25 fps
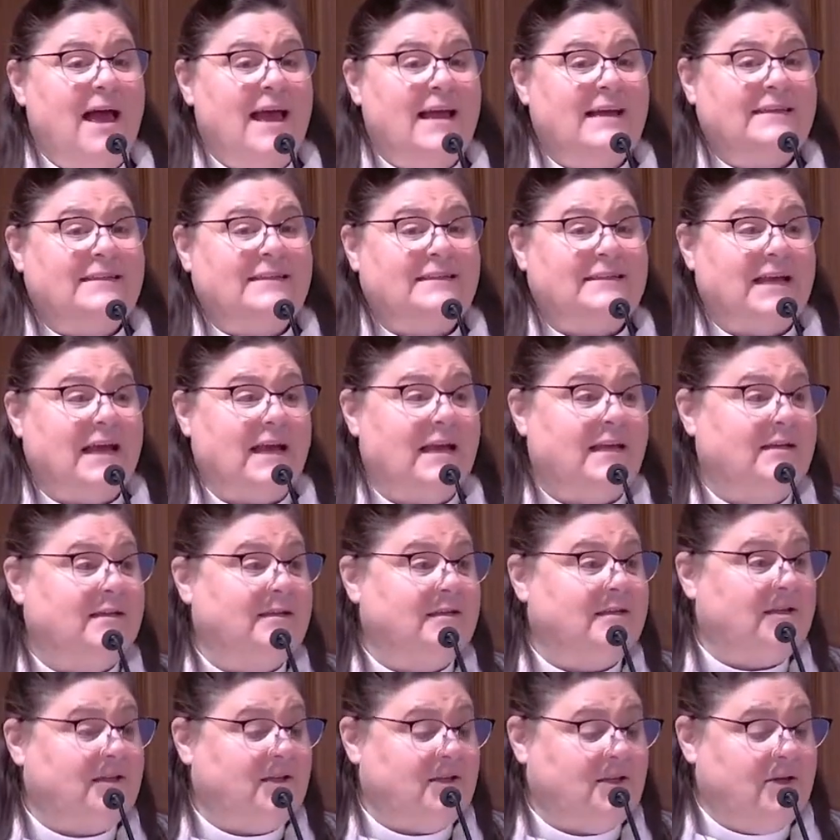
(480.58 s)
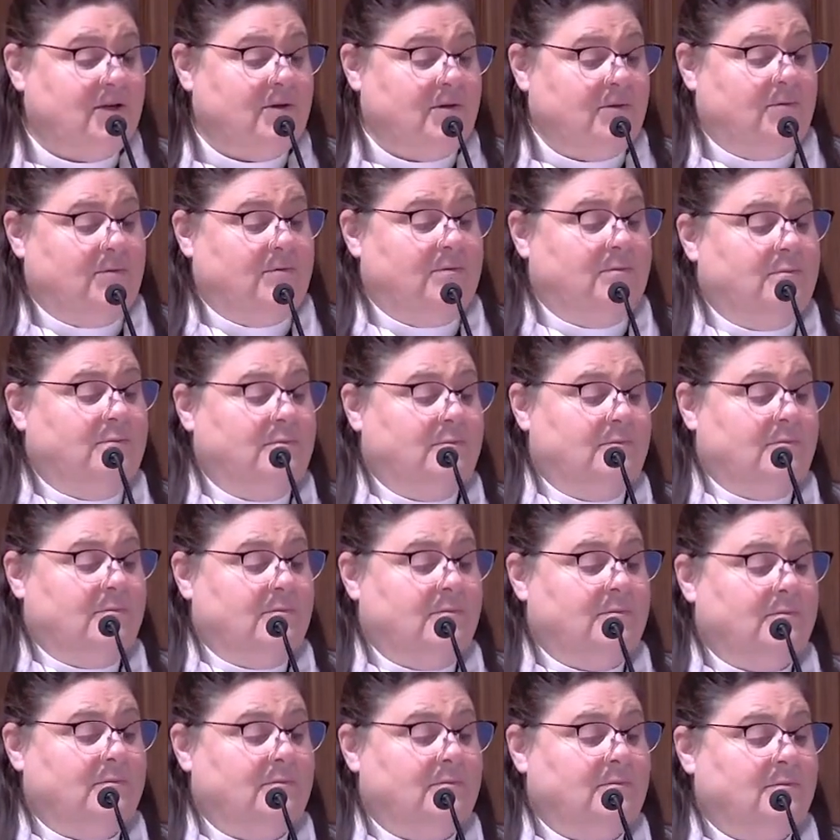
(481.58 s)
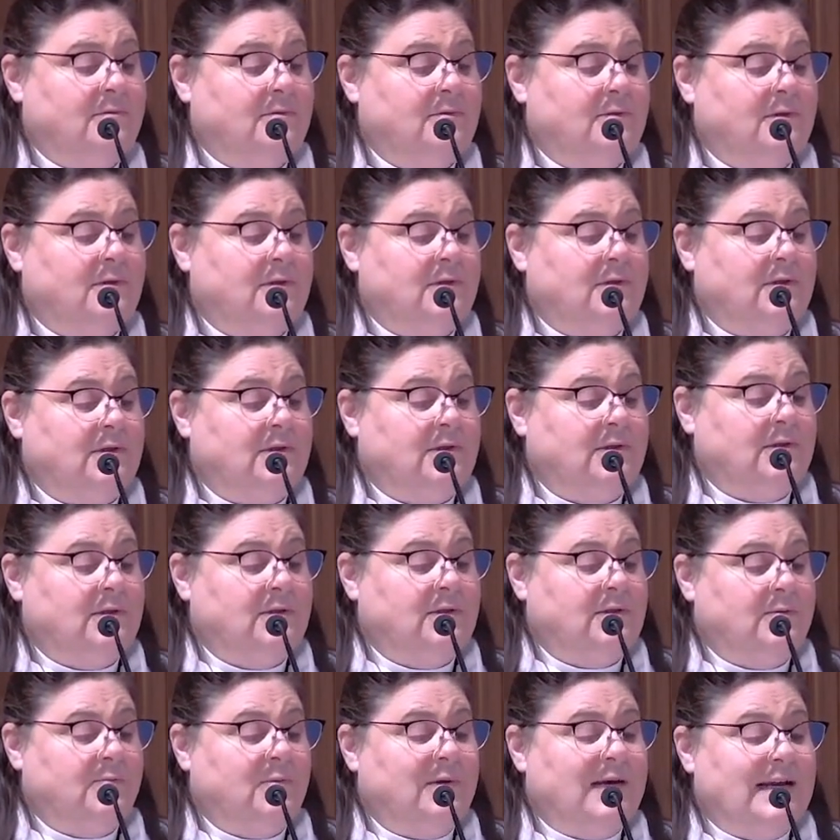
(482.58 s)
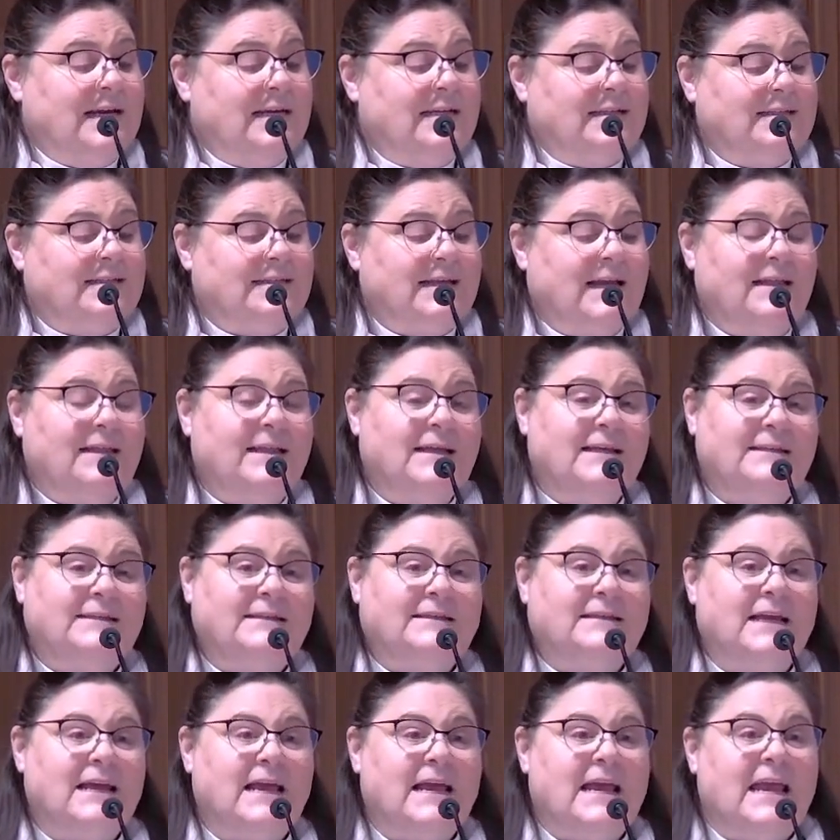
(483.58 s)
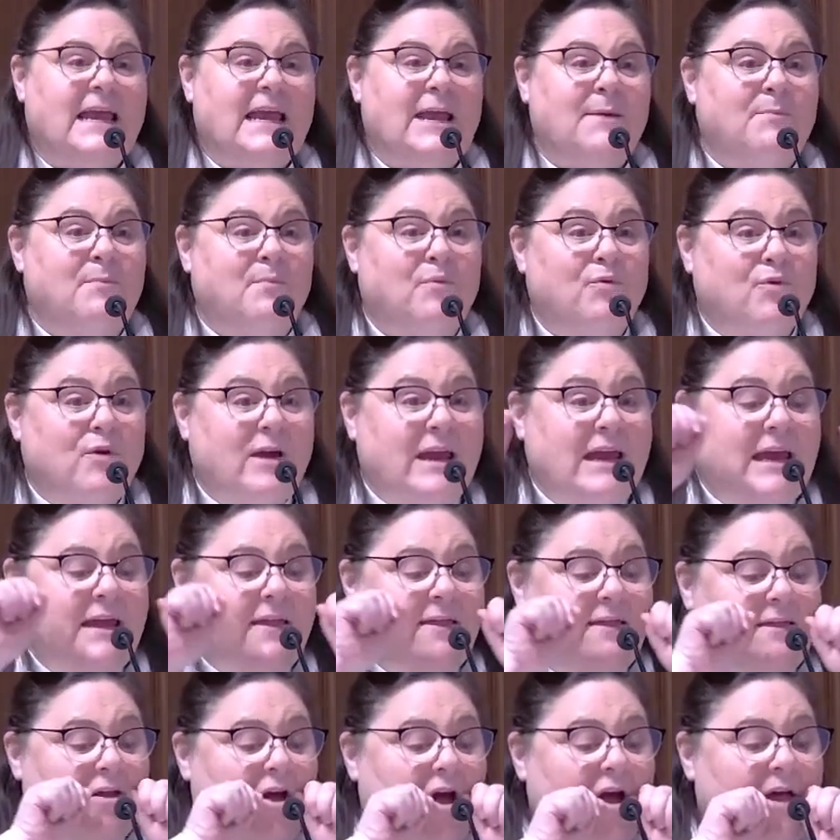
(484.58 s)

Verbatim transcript: I send you. When he had said this, he breathed